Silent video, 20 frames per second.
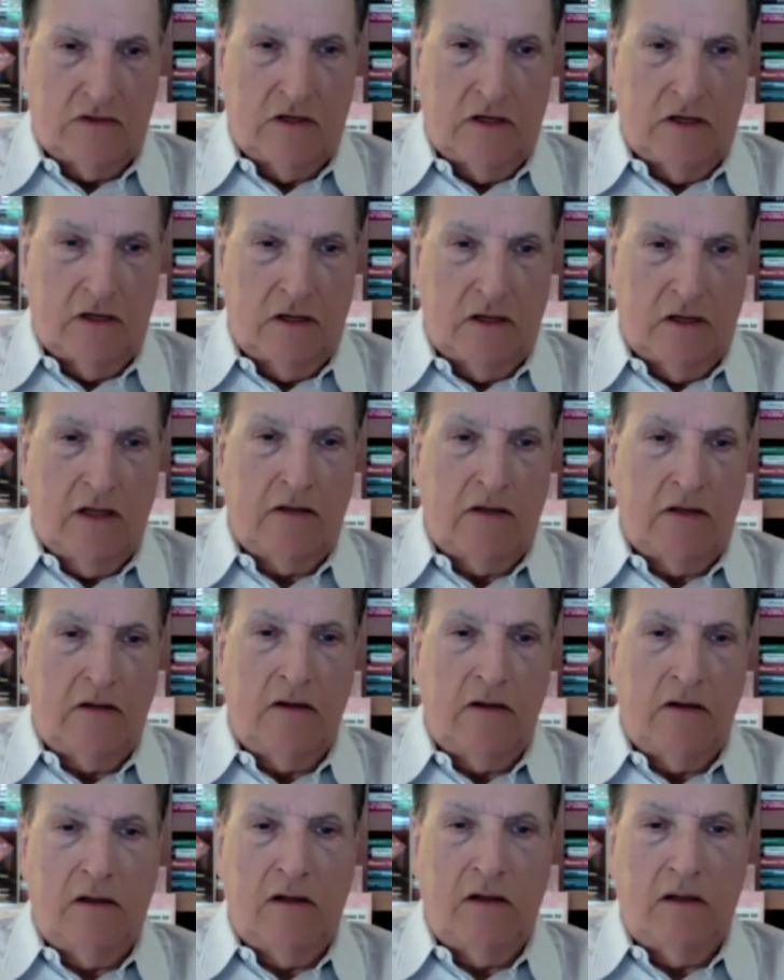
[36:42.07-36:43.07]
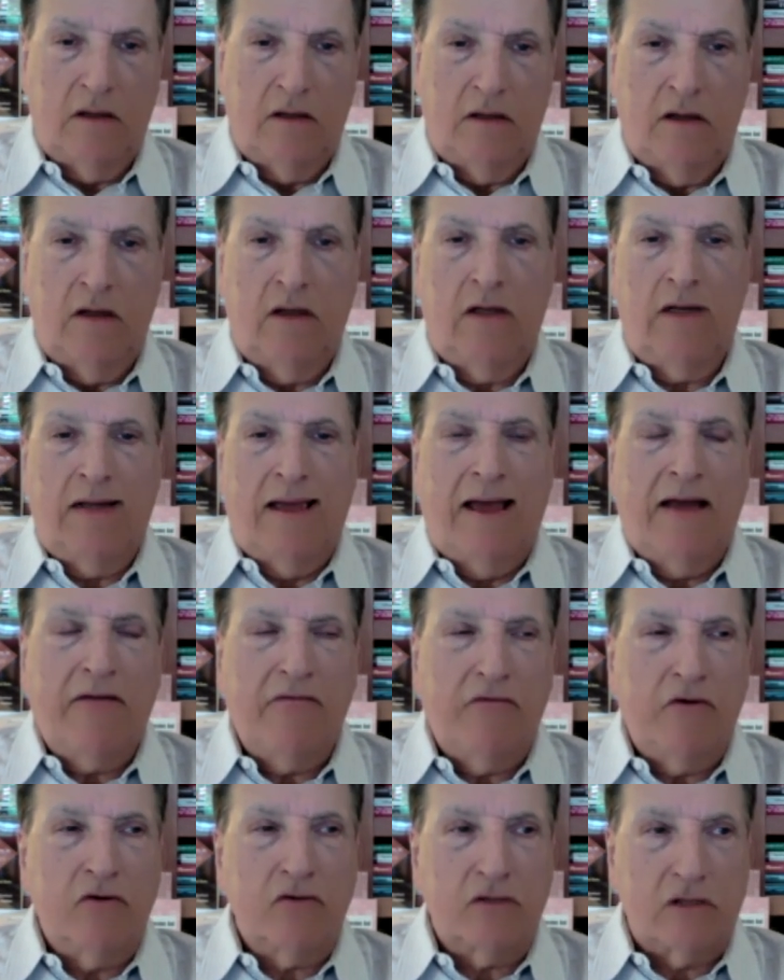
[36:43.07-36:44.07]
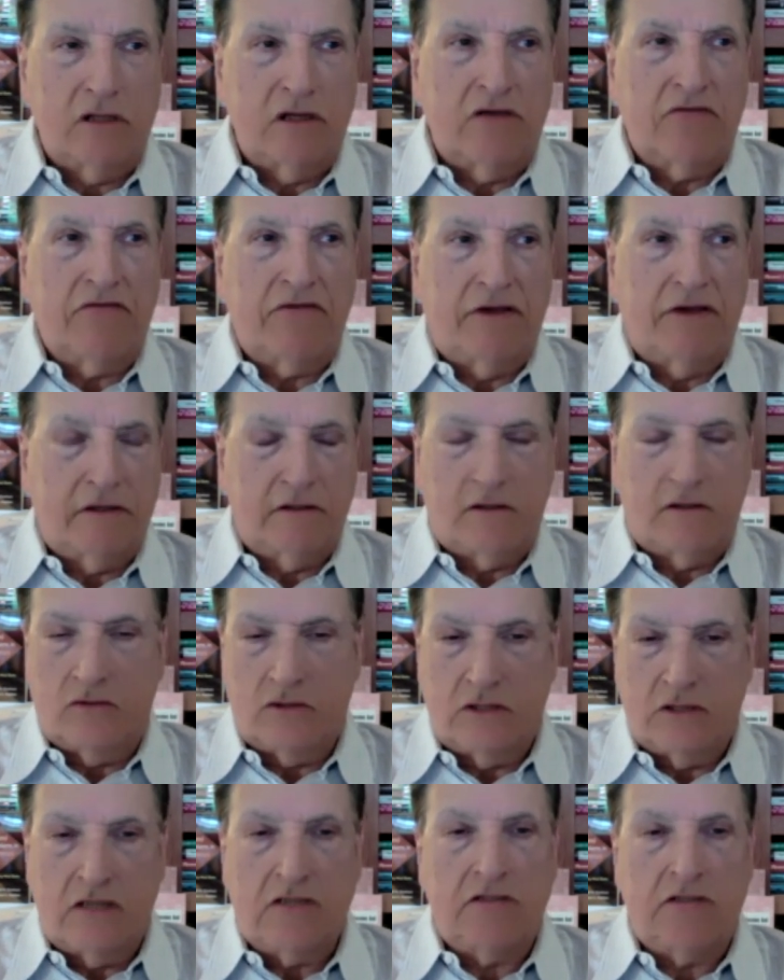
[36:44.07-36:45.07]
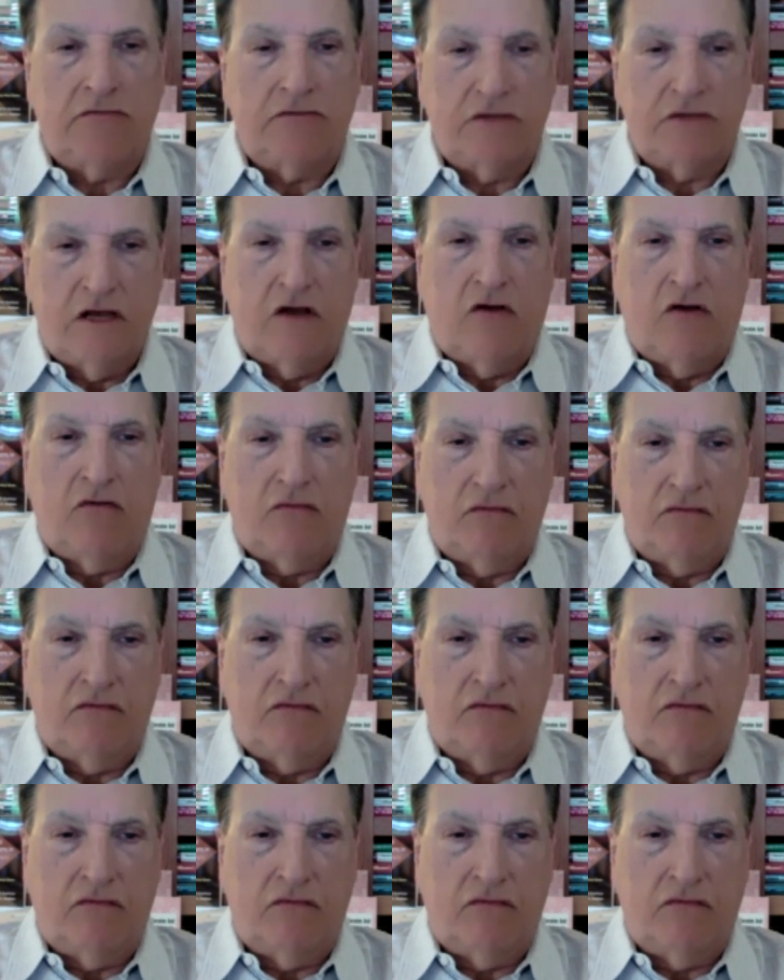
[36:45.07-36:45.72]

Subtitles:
It adversely affects their sense of self.